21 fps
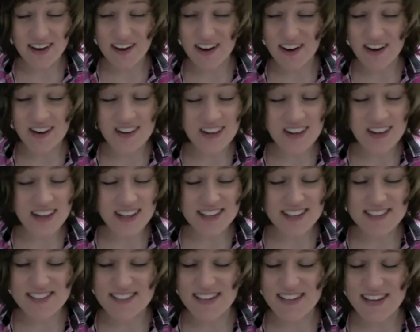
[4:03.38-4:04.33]
All I
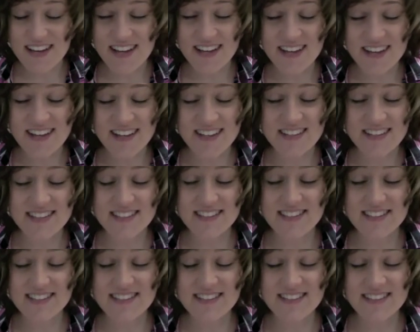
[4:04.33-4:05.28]
can say
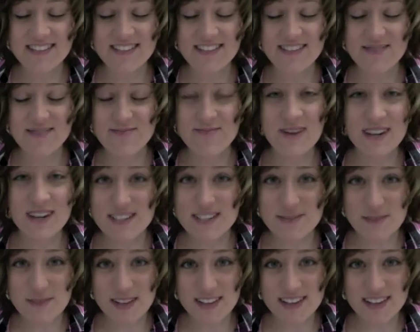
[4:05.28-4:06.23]
is
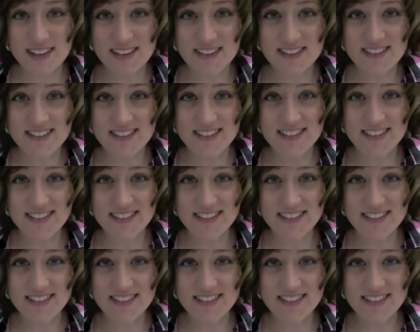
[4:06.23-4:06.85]
marshmallows.